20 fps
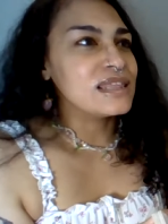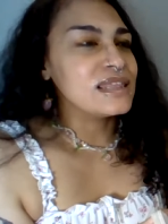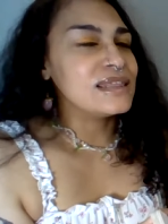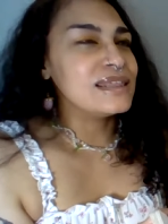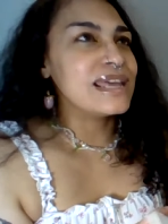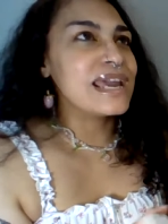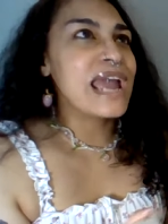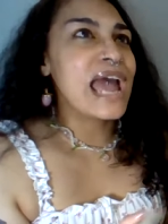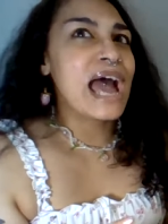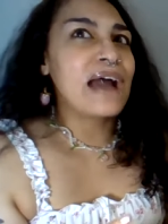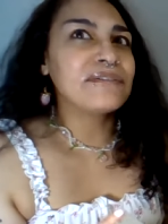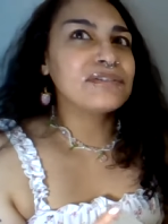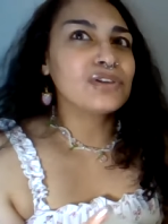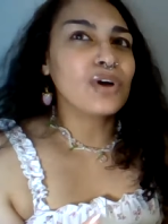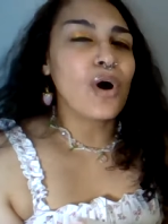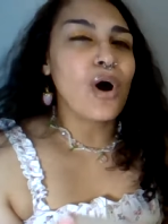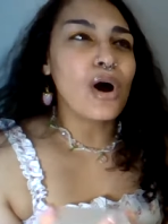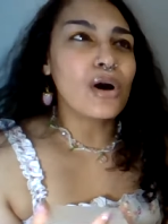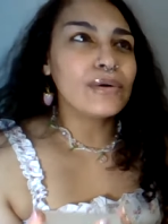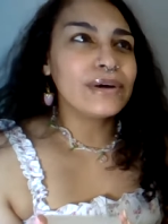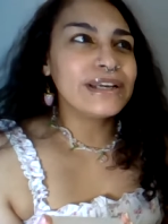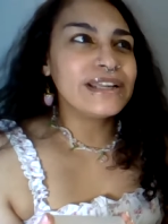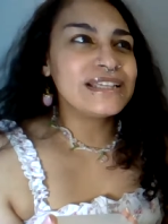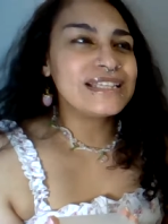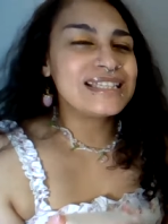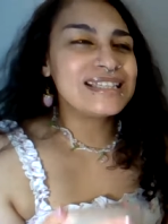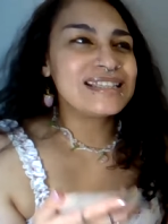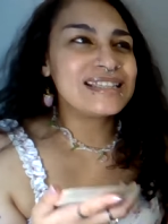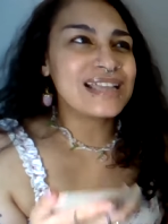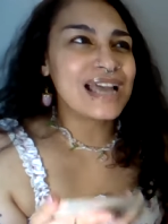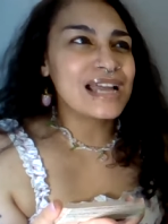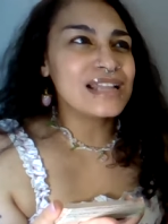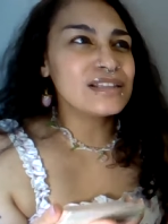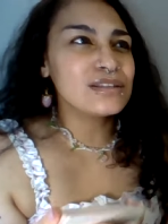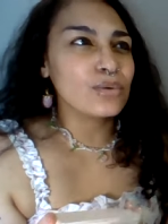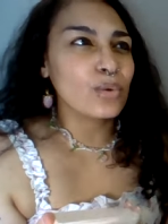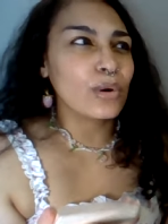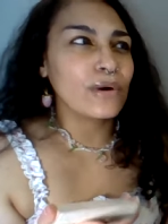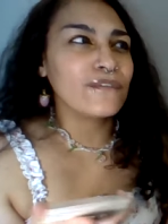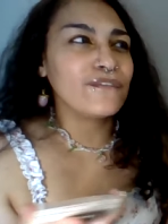they have to already
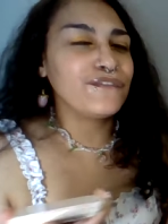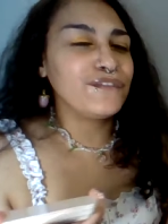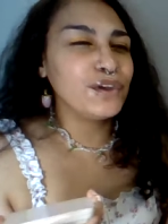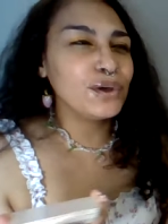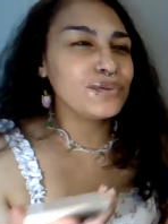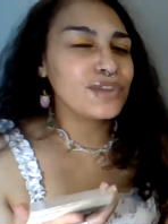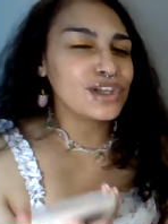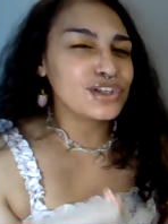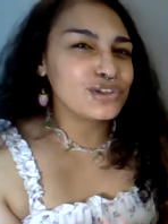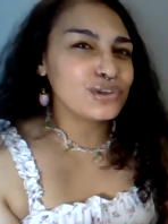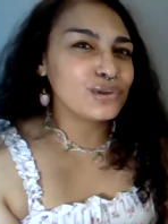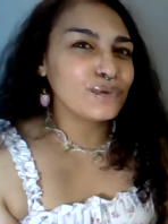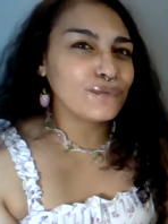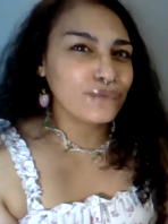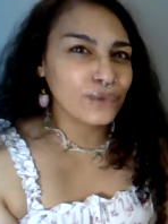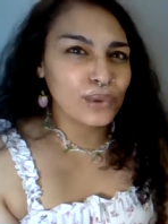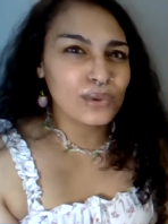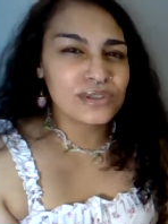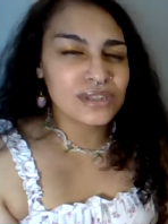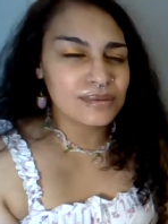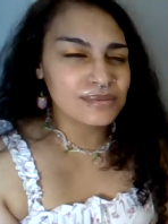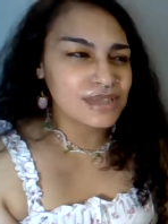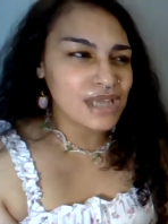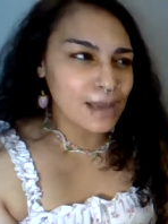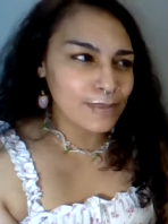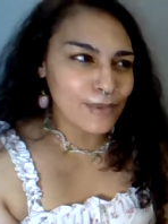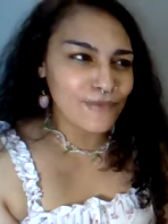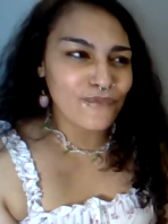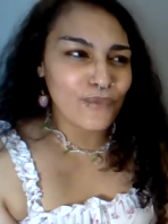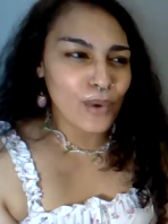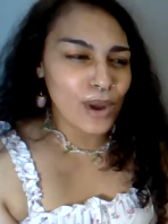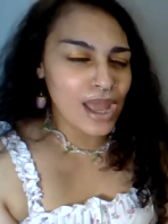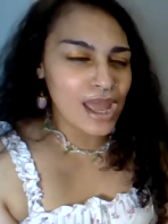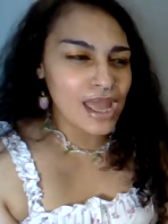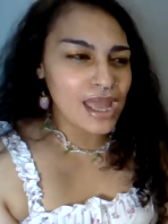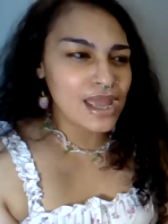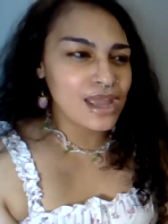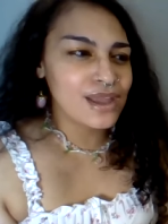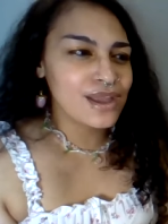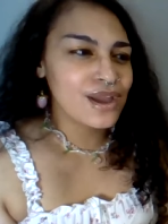sense or feel that you feel some type of
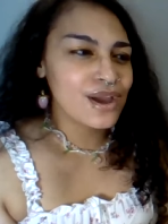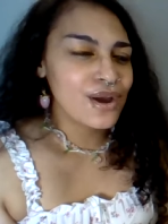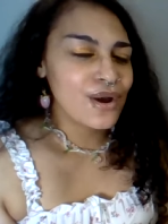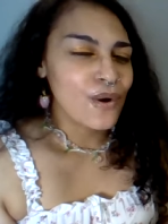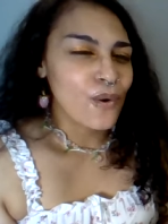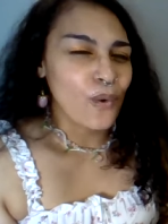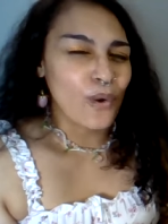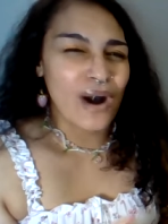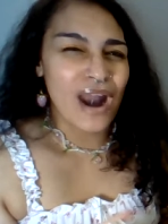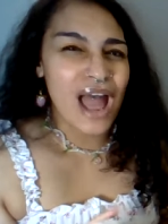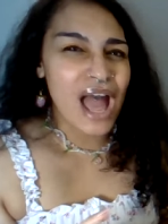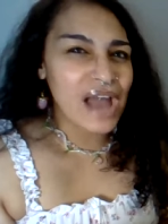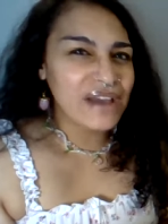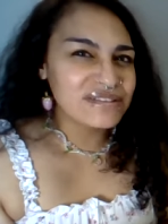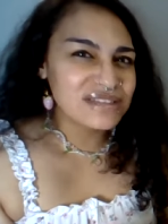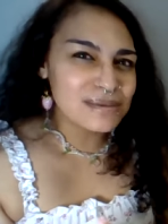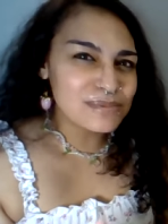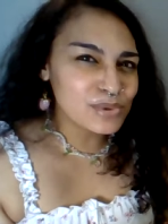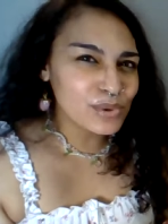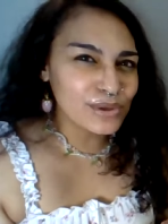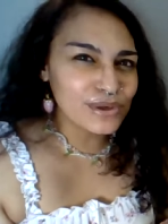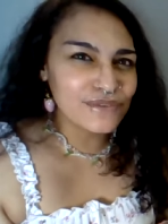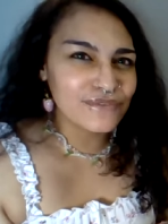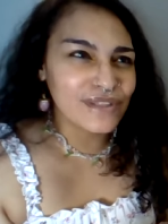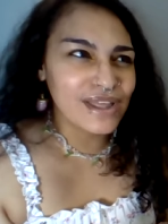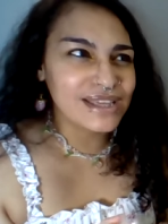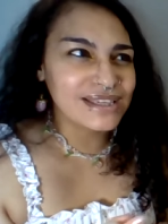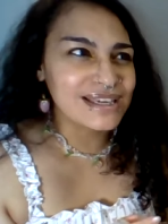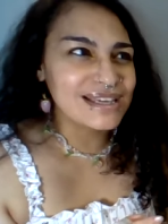way, or have some sort of, like,